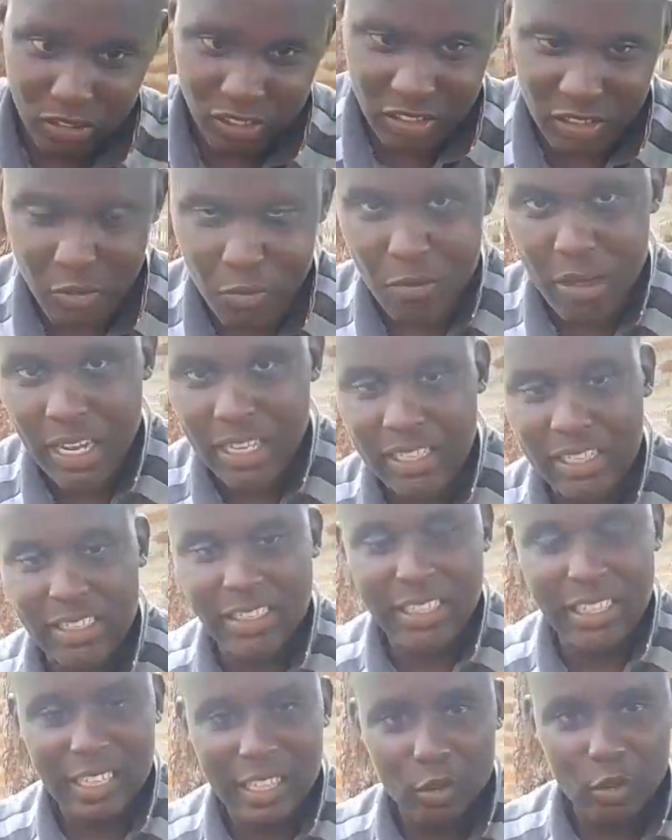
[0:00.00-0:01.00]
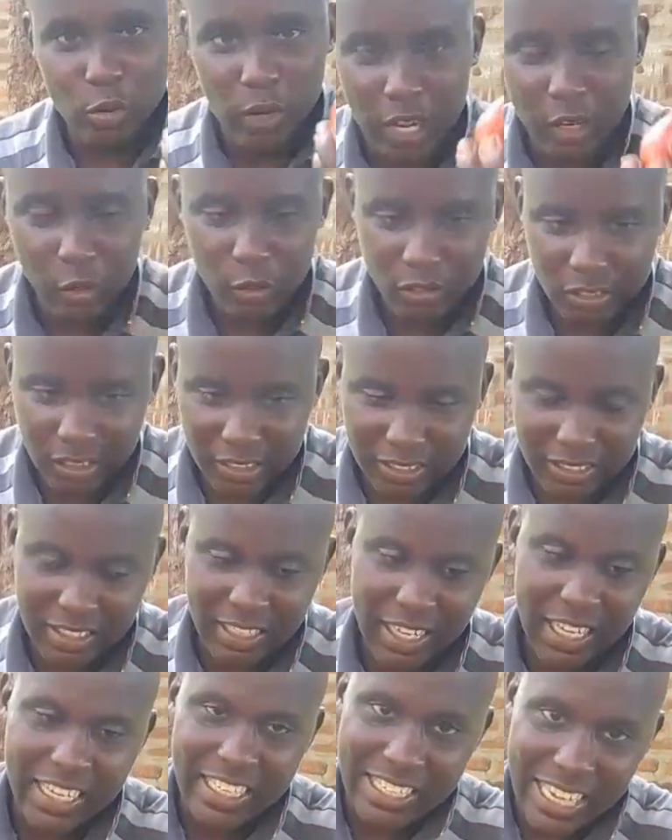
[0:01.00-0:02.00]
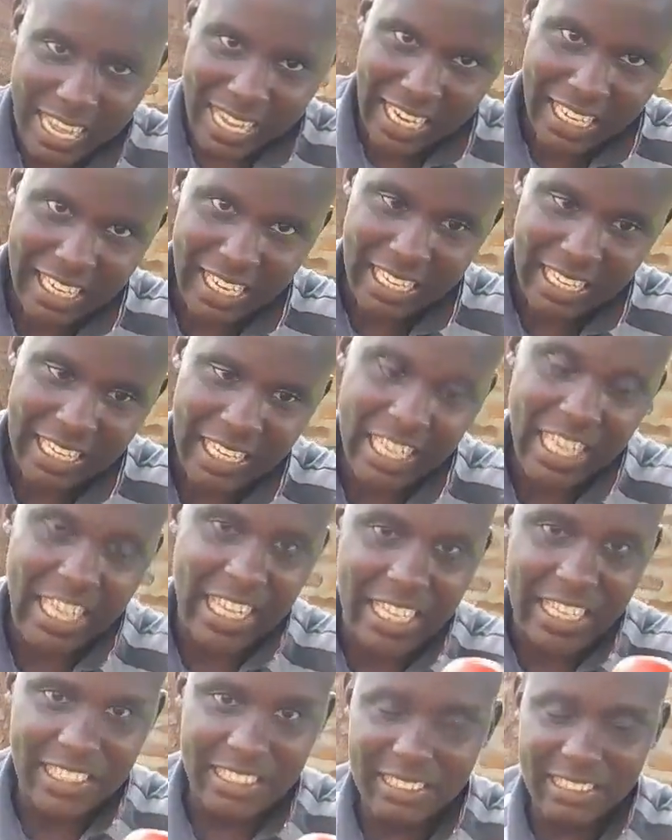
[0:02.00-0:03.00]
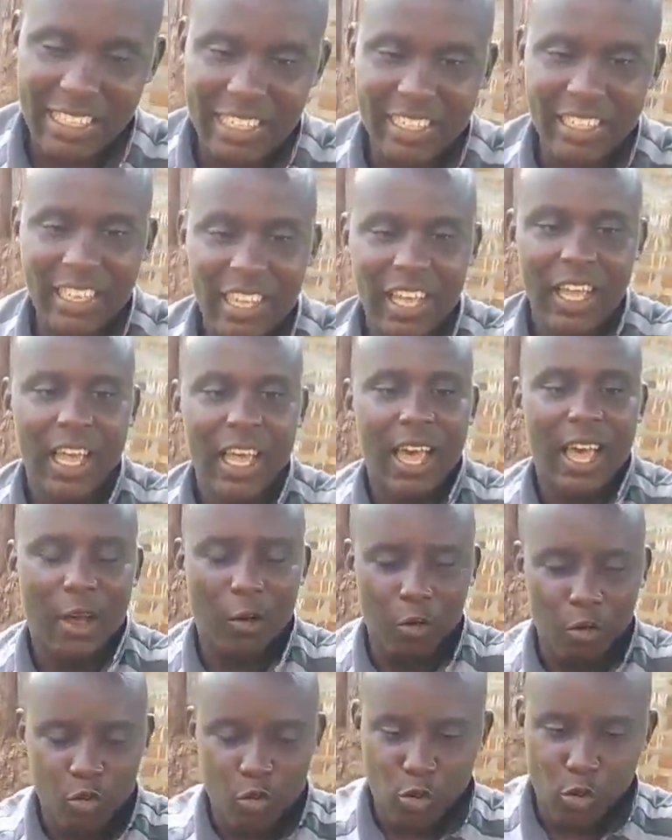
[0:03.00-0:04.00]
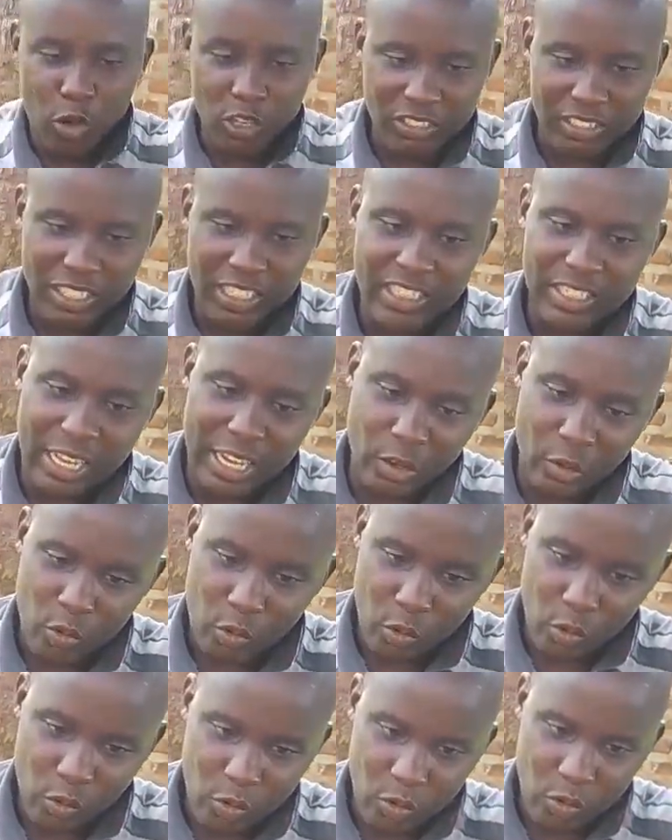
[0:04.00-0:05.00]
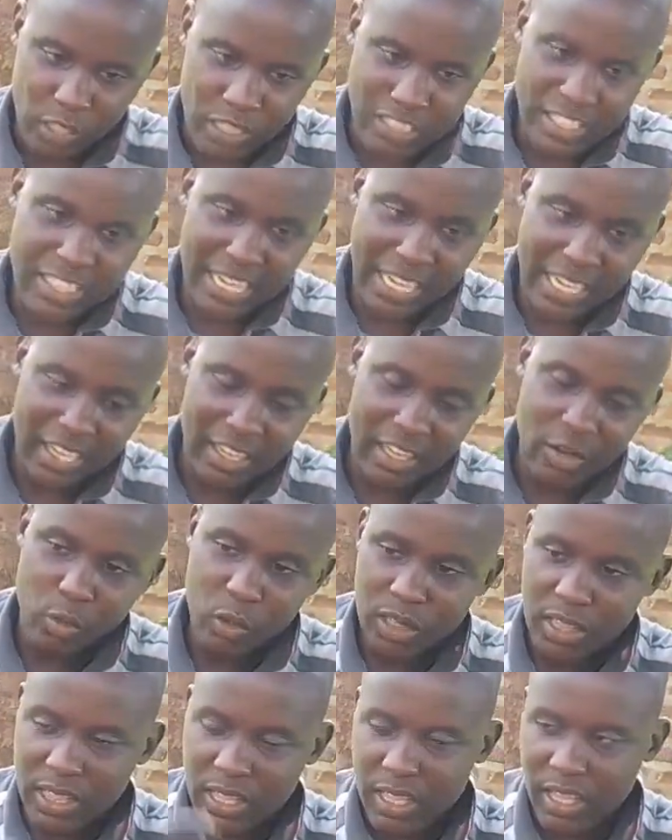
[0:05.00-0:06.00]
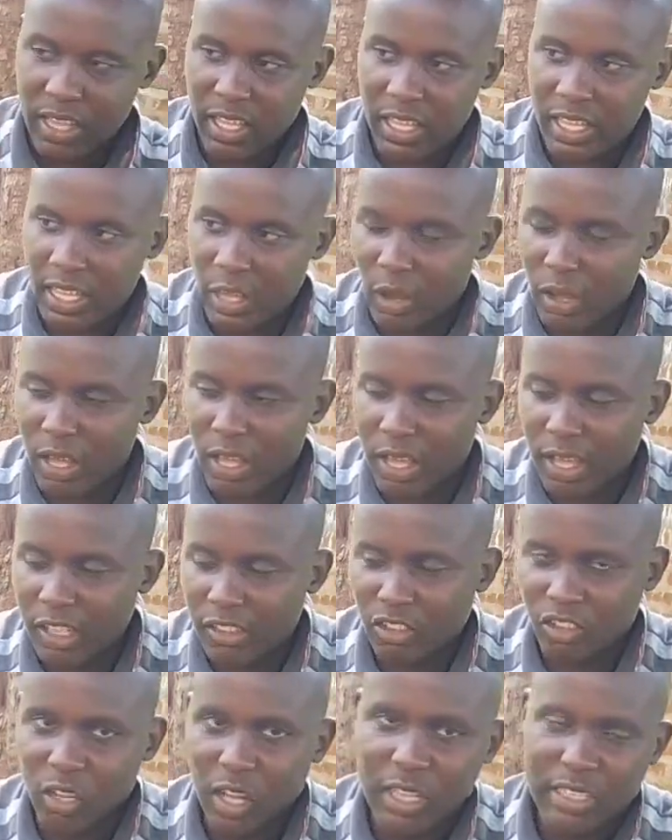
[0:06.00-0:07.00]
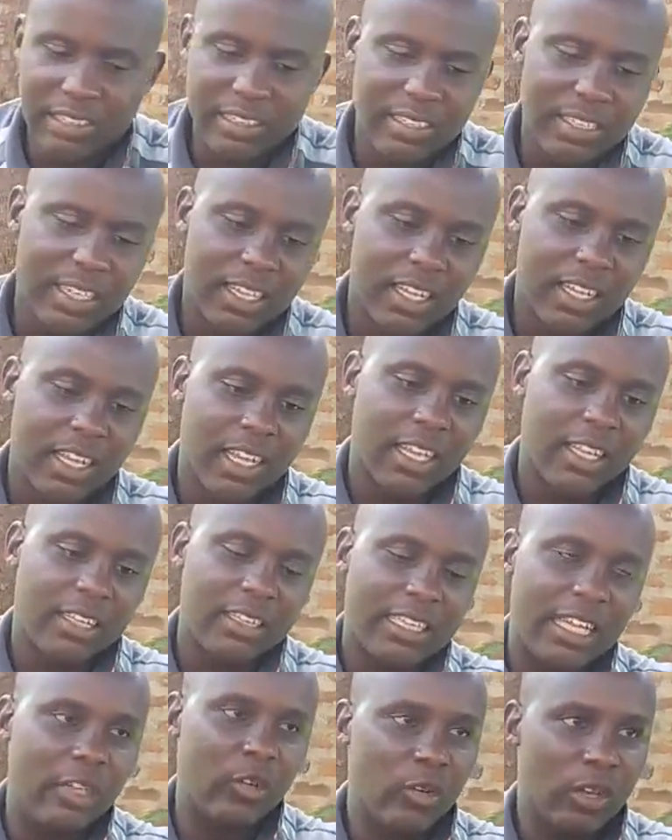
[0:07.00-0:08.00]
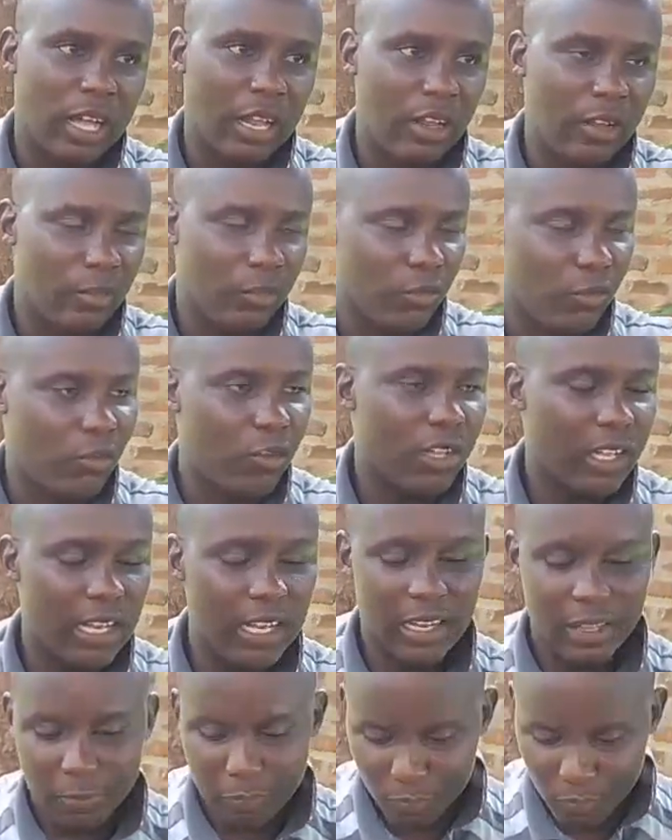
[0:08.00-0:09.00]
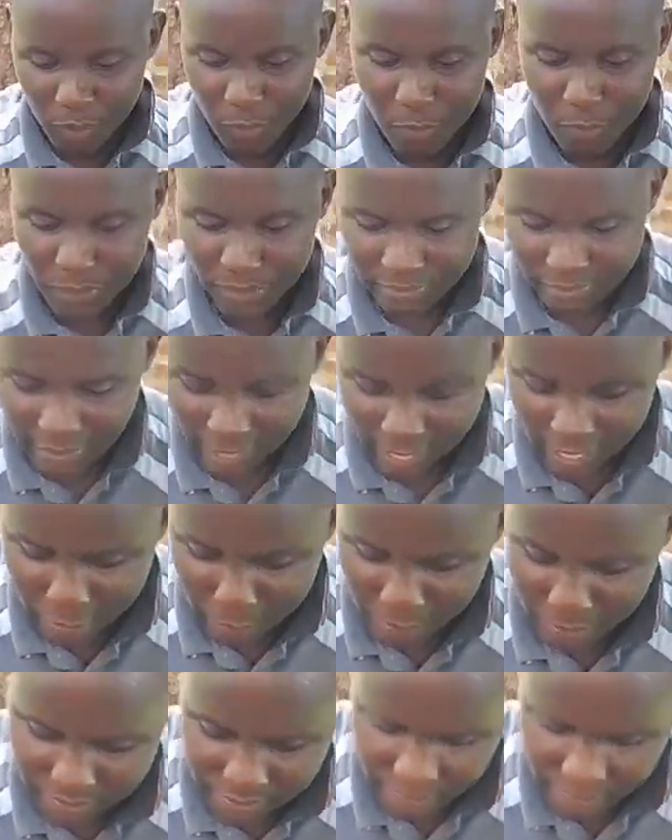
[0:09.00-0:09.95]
fruit, but you can use it directly eaten. You wash it and you eat directly with the salt. Then you can feel better and